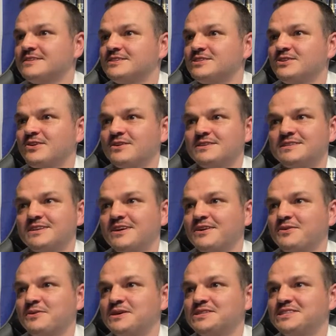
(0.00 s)
Yeah, there's a lot of
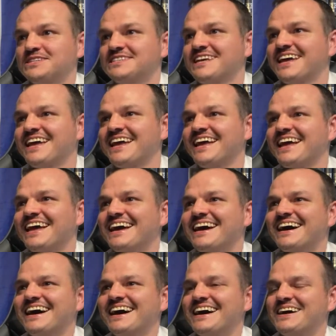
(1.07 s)
questions.
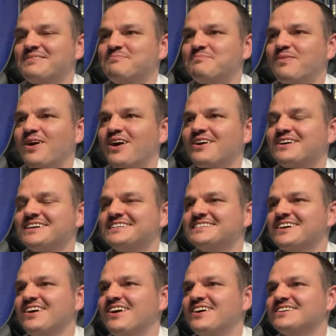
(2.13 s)
Mark is
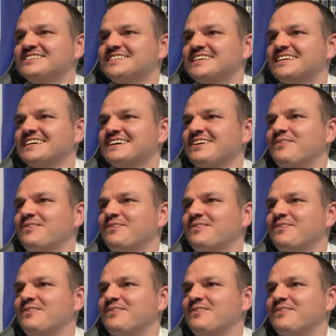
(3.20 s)
asking,